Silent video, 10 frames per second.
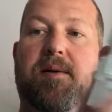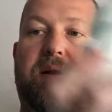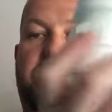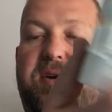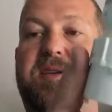
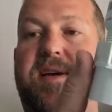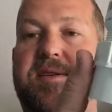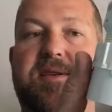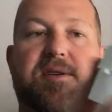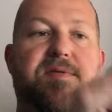to
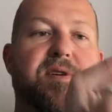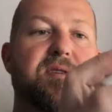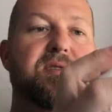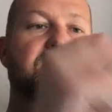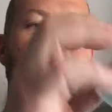pre-test these
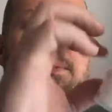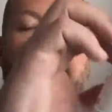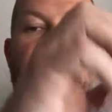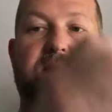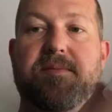first, and I'll
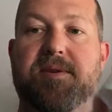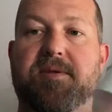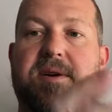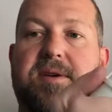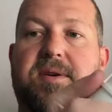mark them
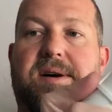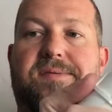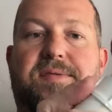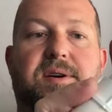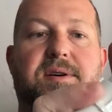so I know how
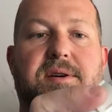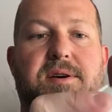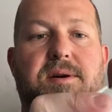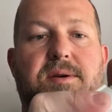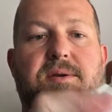far to
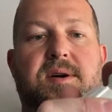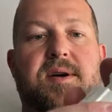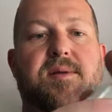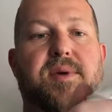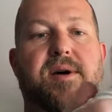go.
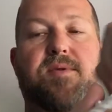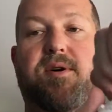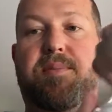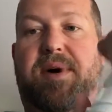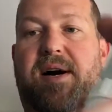But I
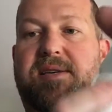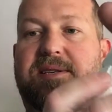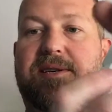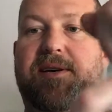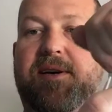will
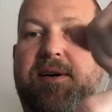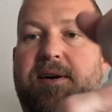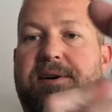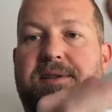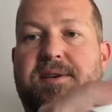epoxy
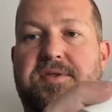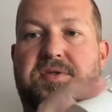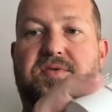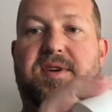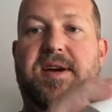these
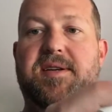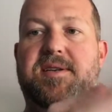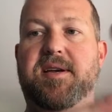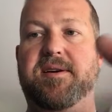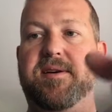threads
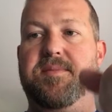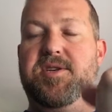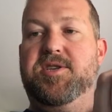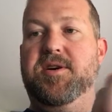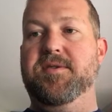that are going to be
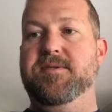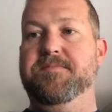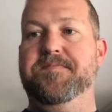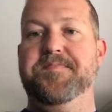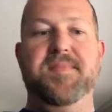showing.
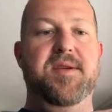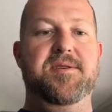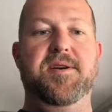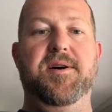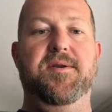
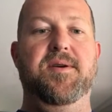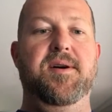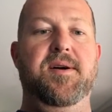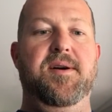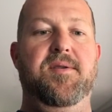So
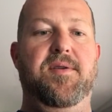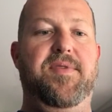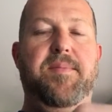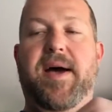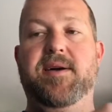with
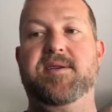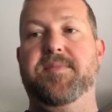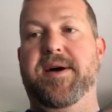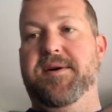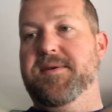the mass
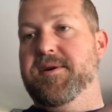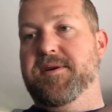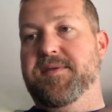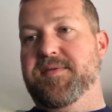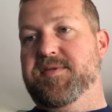amount
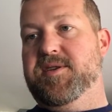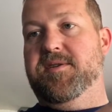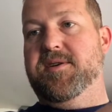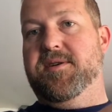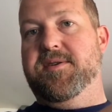of
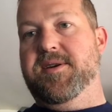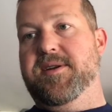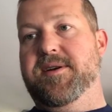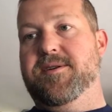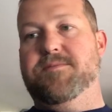silicone in
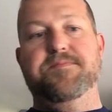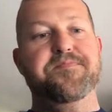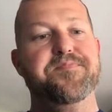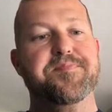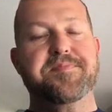there,
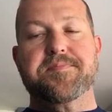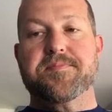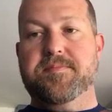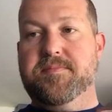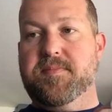
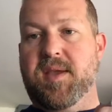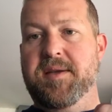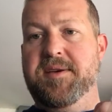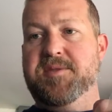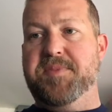
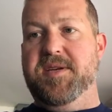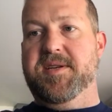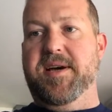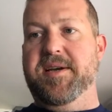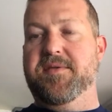and this being
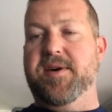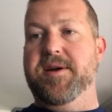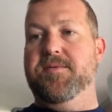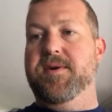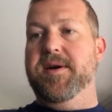tightened
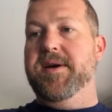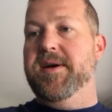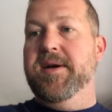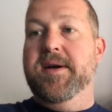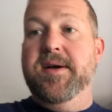right away,